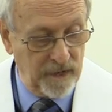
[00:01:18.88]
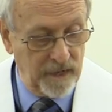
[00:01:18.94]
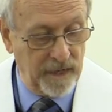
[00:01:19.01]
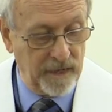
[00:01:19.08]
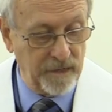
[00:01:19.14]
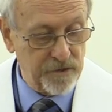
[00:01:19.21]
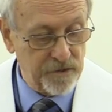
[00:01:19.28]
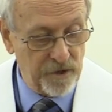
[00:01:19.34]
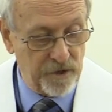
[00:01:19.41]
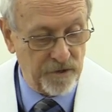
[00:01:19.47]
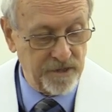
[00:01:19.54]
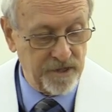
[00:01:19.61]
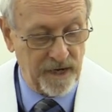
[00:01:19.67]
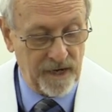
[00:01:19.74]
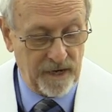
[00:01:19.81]
And it
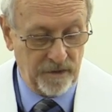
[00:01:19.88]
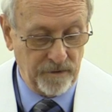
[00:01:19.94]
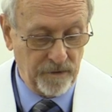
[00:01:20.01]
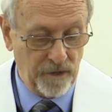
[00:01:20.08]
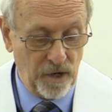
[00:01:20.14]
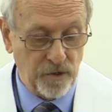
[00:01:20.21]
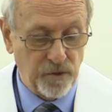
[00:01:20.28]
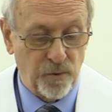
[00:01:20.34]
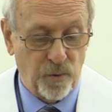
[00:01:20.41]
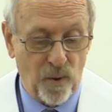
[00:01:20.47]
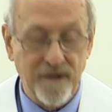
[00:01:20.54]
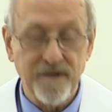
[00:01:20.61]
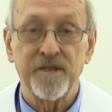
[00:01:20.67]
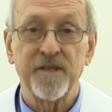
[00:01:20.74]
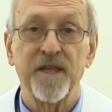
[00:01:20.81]
starts out,
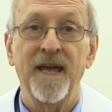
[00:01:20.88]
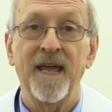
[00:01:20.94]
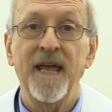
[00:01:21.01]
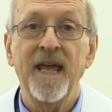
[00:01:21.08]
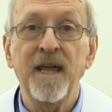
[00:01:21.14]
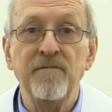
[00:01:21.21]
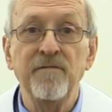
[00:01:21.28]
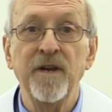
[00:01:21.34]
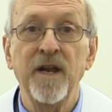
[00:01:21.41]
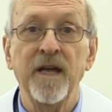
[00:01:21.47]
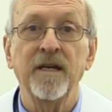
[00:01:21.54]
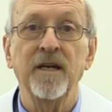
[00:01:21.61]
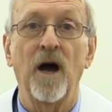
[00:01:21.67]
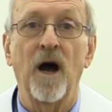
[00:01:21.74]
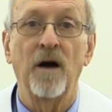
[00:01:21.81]
Twas the
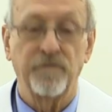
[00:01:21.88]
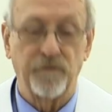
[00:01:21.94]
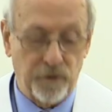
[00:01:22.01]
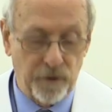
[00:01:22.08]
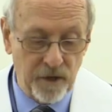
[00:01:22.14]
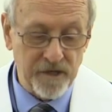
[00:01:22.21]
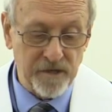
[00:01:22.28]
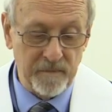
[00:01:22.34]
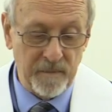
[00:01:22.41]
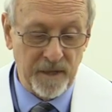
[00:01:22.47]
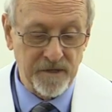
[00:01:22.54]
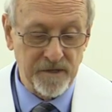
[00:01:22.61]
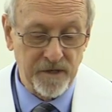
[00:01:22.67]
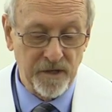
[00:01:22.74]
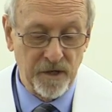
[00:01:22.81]
evening of
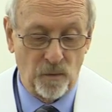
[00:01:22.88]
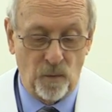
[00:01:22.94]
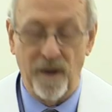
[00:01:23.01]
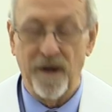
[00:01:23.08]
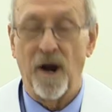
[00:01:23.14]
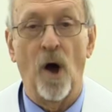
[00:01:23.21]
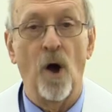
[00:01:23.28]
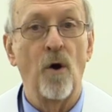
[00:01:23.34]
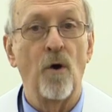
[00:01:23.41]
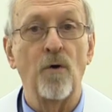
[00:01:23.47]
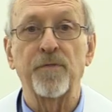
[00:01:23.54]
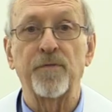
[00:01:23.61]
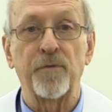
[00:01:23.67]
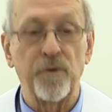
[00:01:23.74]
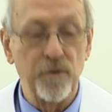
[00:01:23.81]
Christmas when all
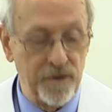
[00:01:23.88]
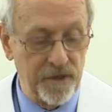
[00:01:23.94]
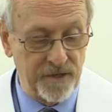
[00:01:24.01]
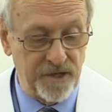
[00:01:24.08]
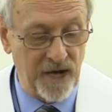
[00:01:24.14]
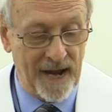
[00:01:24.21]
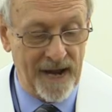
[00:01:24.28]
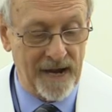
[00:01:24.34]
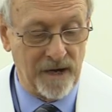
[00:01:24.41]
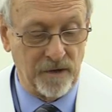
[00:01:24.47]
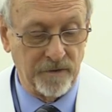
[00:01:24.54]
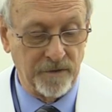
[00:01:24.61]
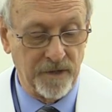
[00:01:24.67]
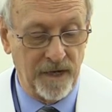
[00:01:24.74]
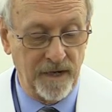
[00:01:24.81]
through the
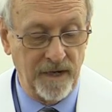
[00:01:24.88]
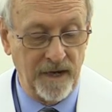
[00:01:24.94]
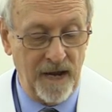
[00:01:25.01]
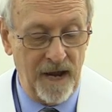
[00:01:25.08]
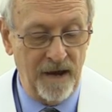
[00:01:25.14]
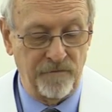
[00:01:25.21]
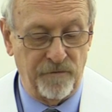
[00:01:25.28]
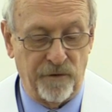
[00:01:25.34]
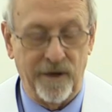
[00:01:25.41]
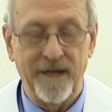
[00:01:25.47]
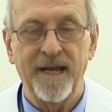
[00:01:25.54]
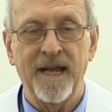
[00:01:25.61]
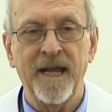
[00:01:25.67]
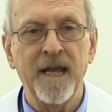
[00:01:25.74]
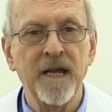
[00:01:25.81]
town every
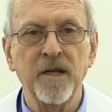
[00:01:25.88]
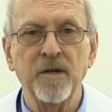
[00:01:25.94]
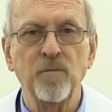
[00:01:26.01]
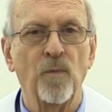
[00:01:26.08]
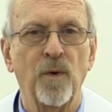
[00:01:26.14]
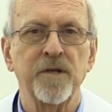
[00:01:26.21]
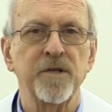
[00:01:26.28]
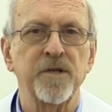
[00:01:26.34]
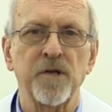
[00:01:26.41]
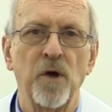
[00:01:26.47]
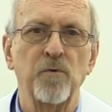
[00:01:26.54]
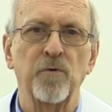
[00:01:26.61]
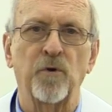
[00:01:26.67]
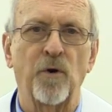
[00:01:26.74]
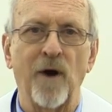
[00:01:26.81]
inn was
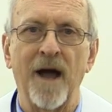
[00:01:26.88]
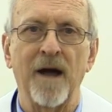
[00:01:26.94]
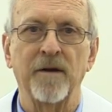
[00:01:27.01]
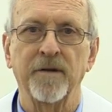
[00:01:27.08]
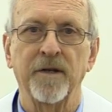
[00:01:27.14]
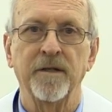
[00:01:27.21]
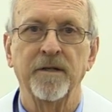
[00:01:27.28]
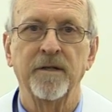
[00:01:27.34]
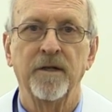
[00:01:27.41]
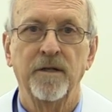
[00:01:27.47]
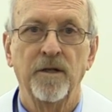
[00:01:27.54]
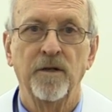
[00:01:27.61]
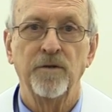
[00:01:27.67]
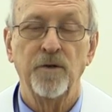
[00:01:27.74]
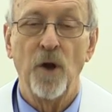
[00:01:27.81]
so crowded,
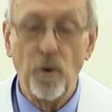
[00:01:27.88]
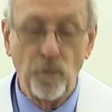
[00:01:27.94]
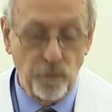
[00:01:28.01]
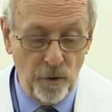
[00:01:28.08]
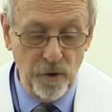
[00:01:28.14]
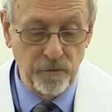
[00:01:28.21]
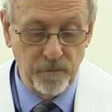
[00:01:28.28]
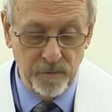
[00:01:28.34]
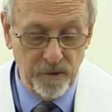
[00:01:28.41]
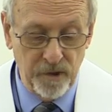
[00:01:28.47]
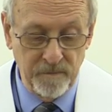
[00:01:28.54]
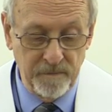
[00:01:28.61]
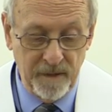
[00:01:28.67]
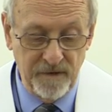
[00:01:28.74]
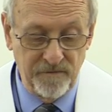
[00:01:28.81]
no room
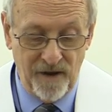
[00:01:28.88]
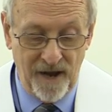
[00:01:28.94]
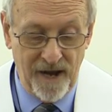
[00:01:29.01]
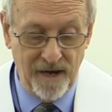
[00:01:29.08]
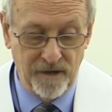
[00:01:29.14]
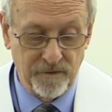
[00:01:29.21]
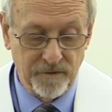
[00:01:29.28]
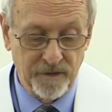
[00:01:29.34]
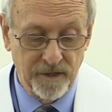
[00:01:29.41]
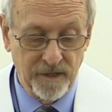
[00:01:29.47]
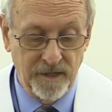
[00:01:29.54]
could be found.